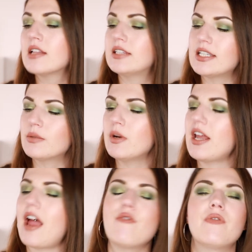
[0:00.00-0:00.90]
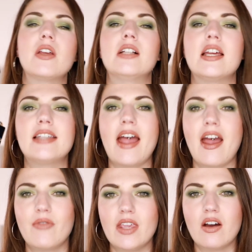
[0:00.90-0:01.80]
This one I feel is
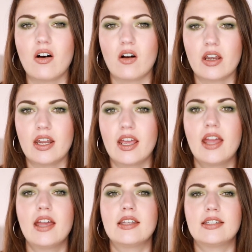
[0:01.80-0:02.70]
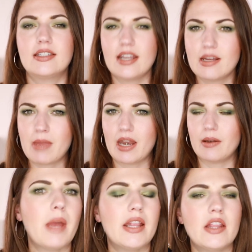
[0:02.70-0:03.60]
heavy on
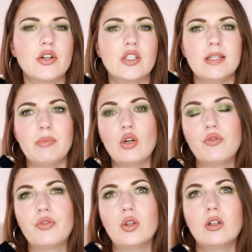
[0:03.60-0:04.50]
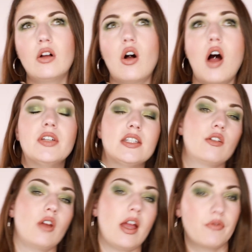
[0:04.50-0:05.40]
cinnamon. And then there's this beautiful,
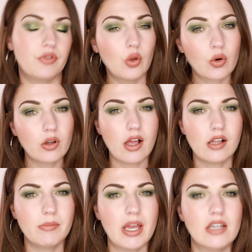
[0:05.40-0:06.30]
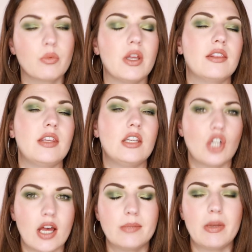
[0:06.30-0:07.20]
obviously floral element with the
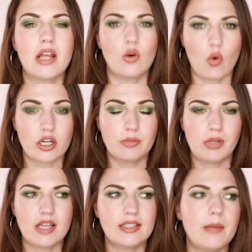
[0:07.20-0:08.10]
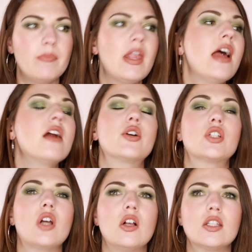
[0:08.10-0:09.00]
jasmine and the orange blossom.
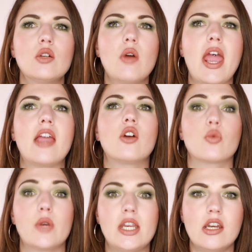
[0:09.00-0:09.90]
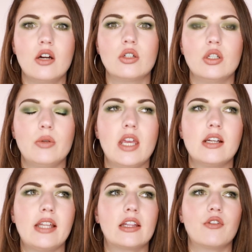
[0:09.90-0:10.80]
There's also a green note to
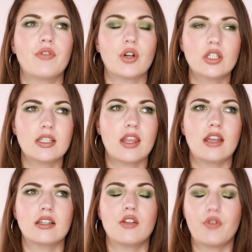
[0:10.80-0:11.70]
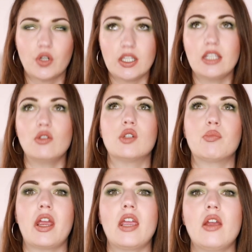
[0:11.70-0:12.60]
here. Like the first thing you
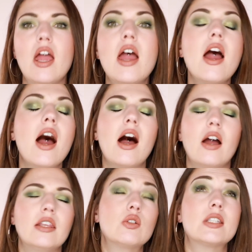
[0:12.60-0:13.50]
spray, you